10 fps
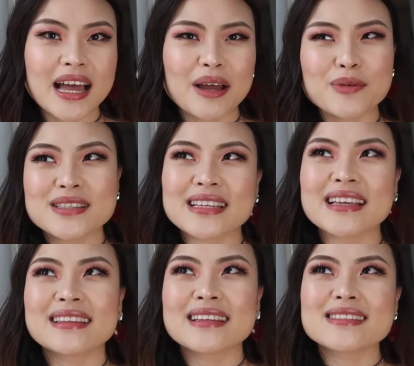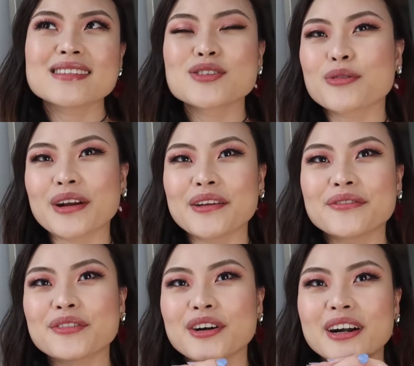I would say this is
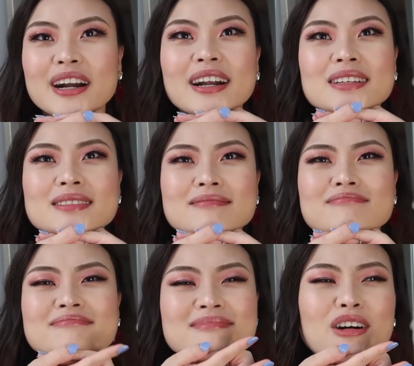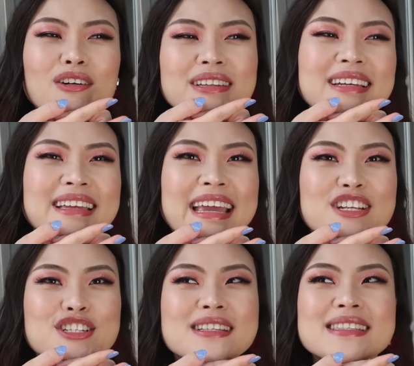great for all the
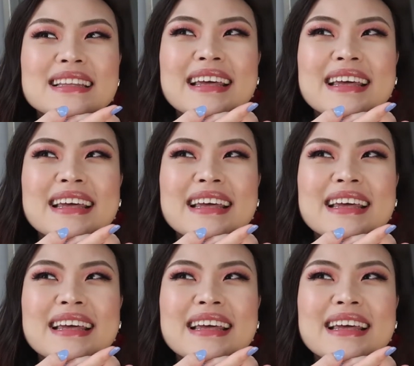occasions.